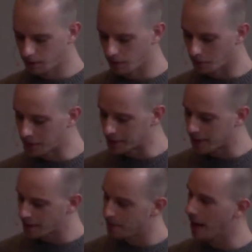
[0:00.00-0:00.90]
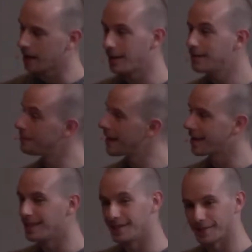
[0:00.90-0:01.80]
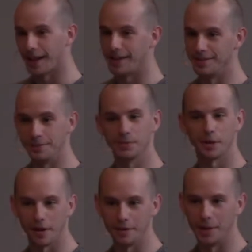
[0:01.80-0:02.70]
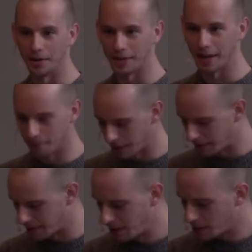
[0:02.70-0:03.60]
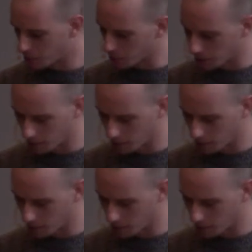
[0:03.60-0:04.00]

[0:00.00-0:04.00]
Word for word: I'm going to take you back. I didn't make any slides. I'm sorry about that. But so we're going to